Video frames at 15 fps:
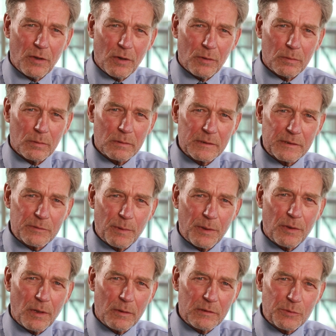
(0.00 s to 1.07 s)
goals
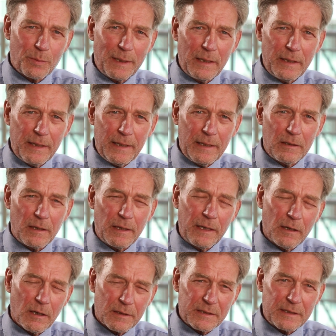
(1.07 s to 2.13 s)
with those we lead and
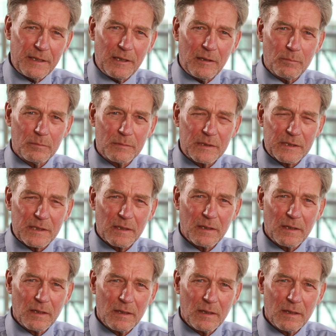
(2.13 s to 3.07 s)
in our teams,